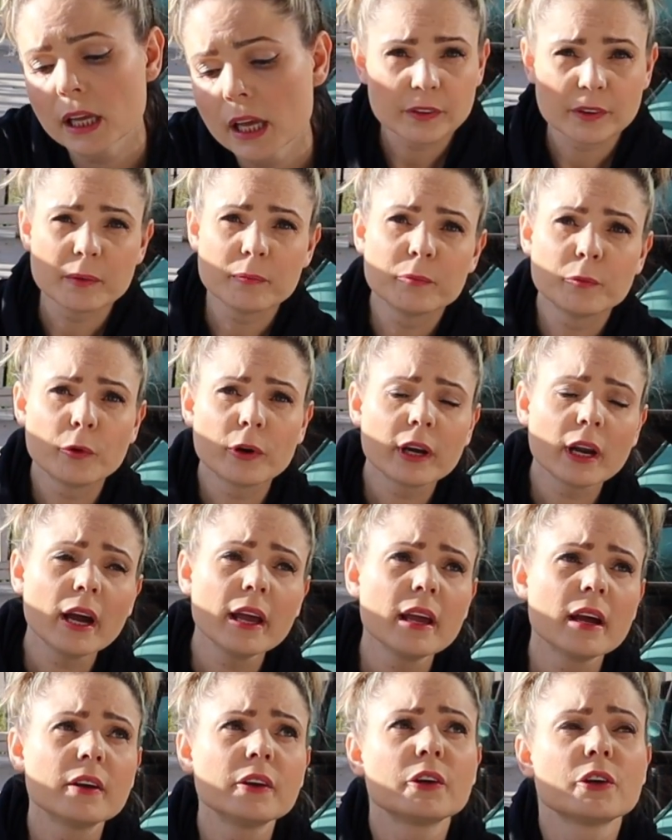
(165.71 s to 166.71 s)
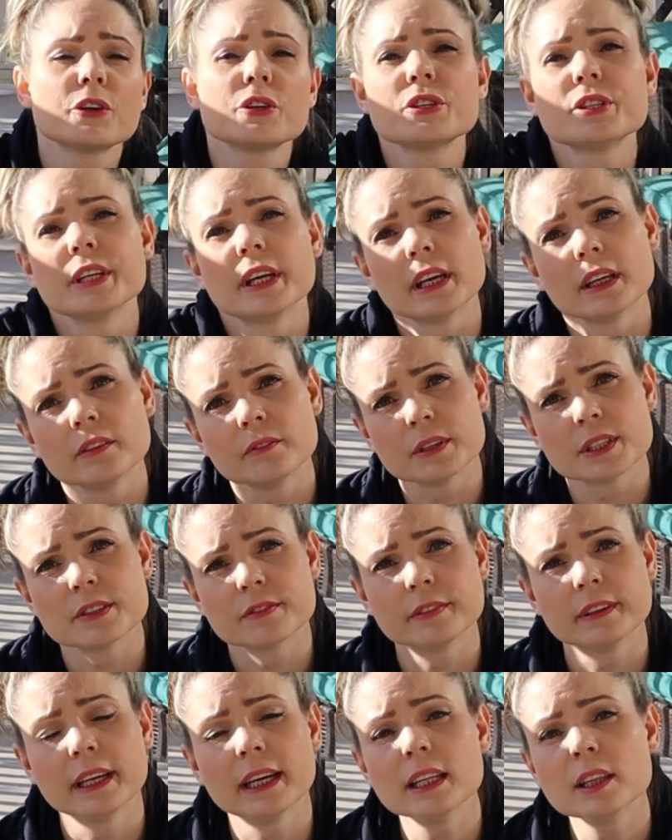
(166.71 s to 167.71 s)
From what I understand with
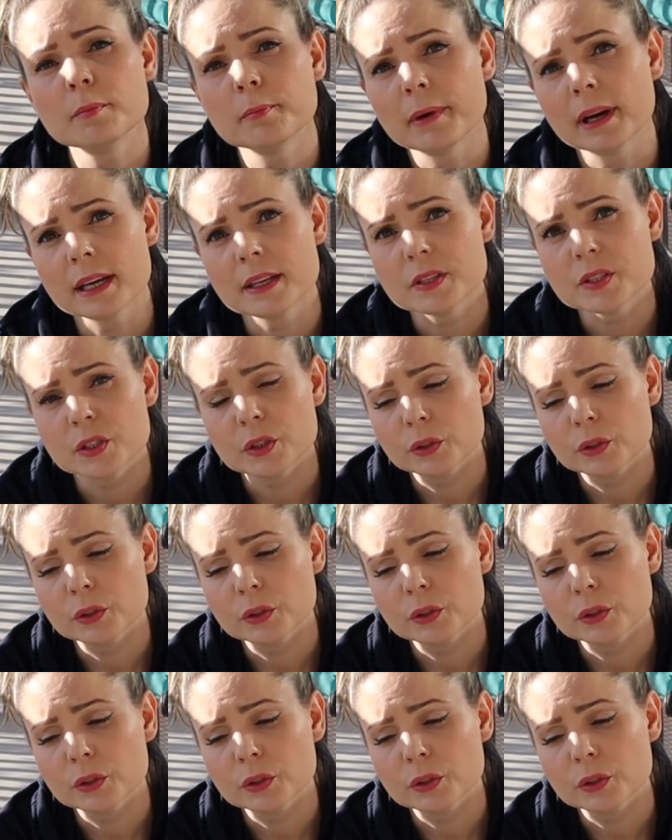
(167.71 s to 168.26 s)
flat mites,